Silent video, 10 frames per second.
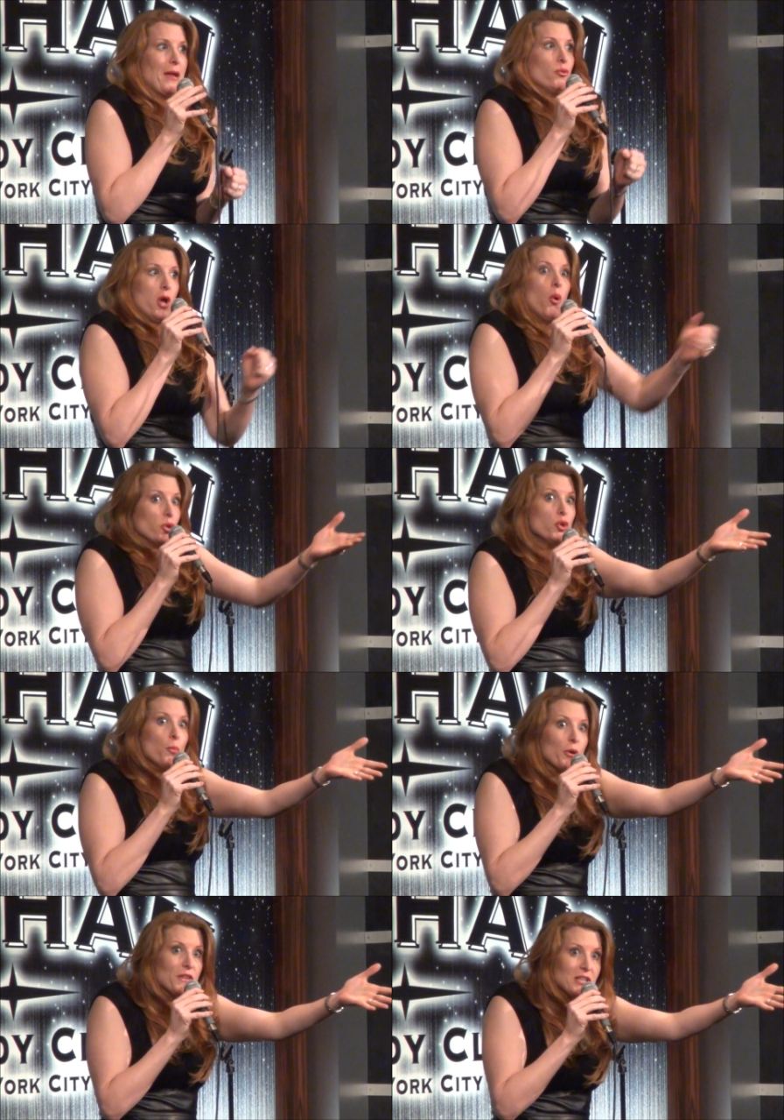I don't know,
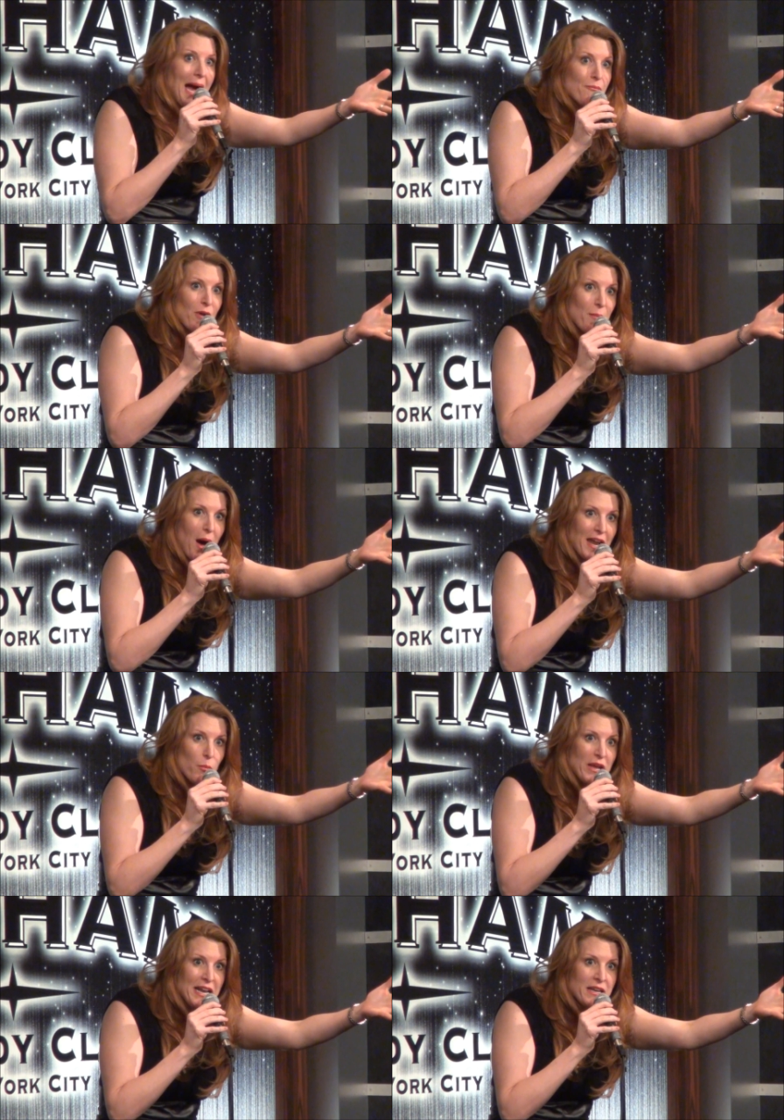you put the time frame on
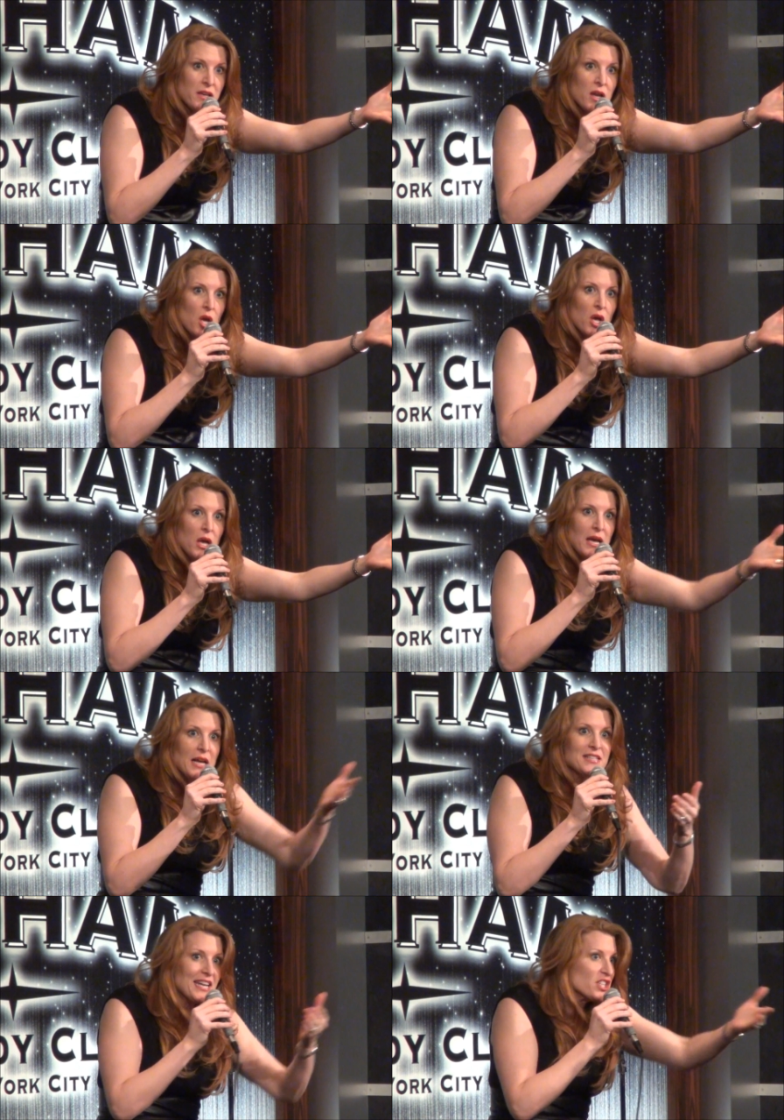it. We didn't,
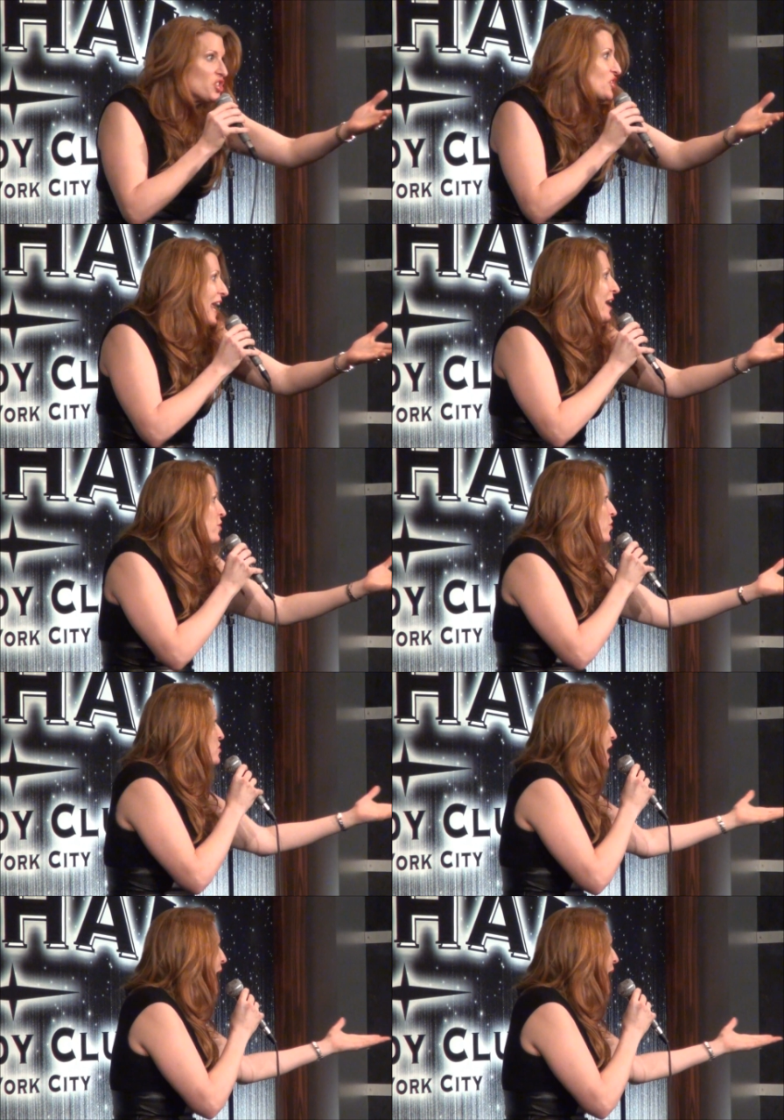is that a standard